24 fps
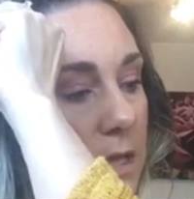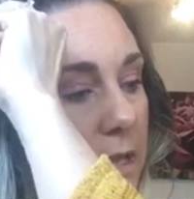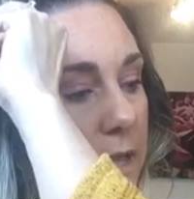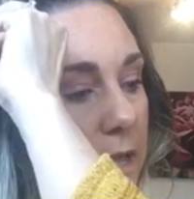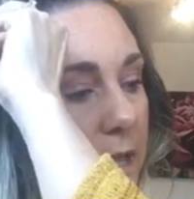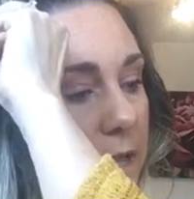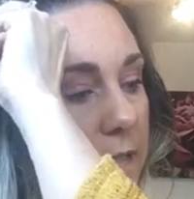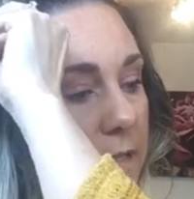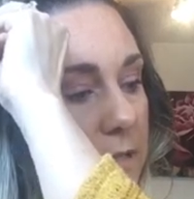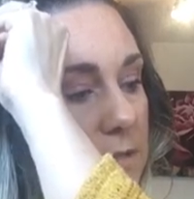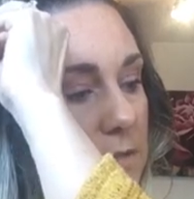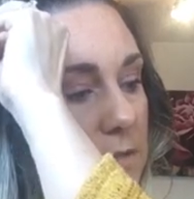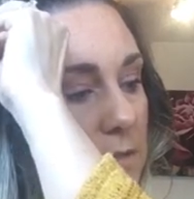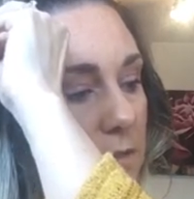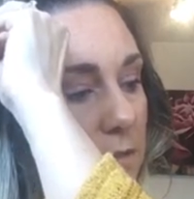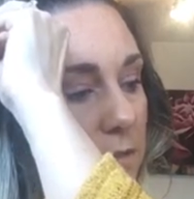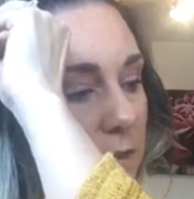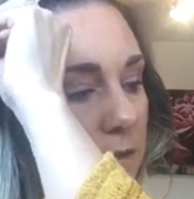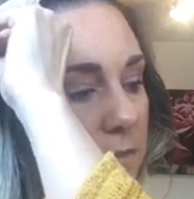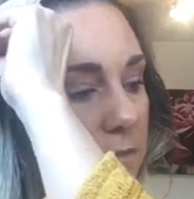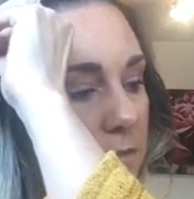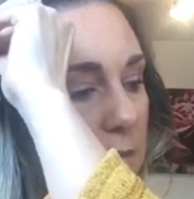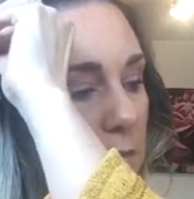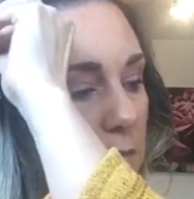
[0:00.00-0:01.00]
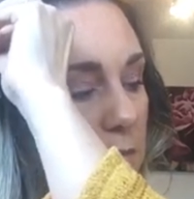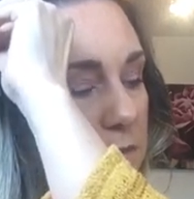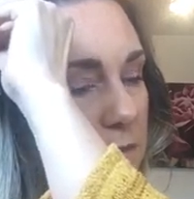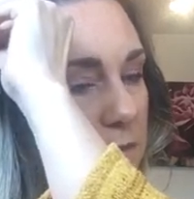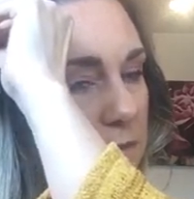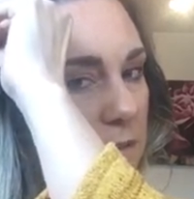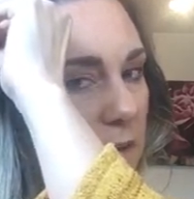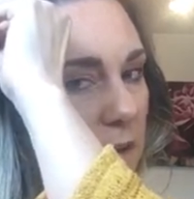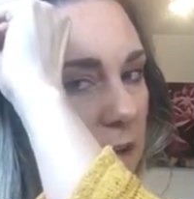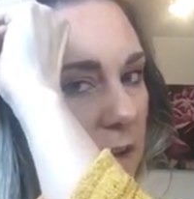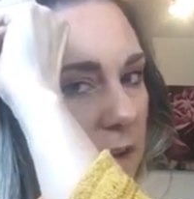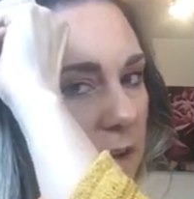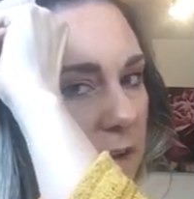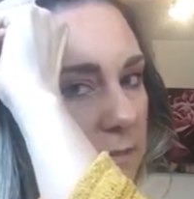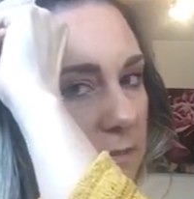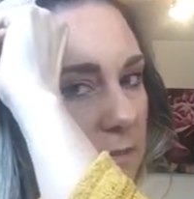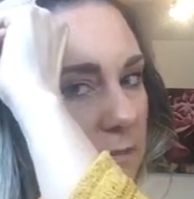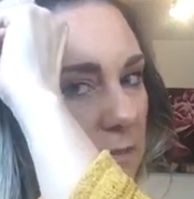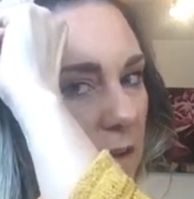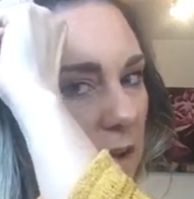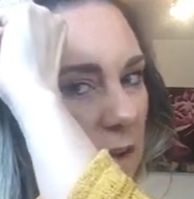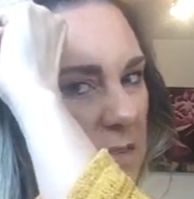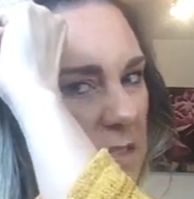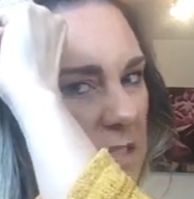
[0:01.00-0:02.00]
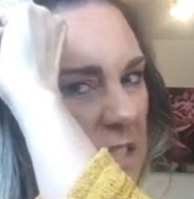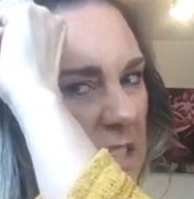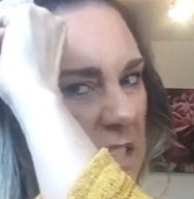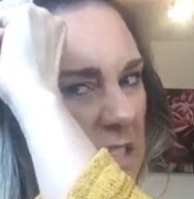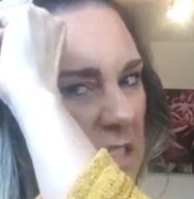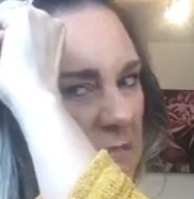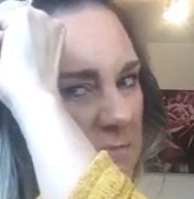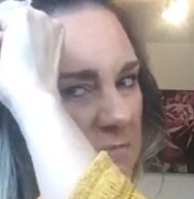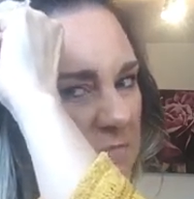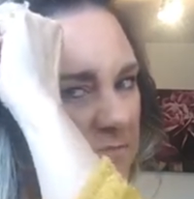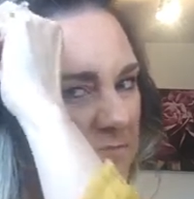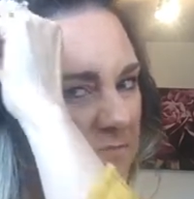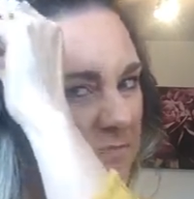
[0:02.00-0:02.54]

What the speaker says: Again, sort of like 4 to 5, 6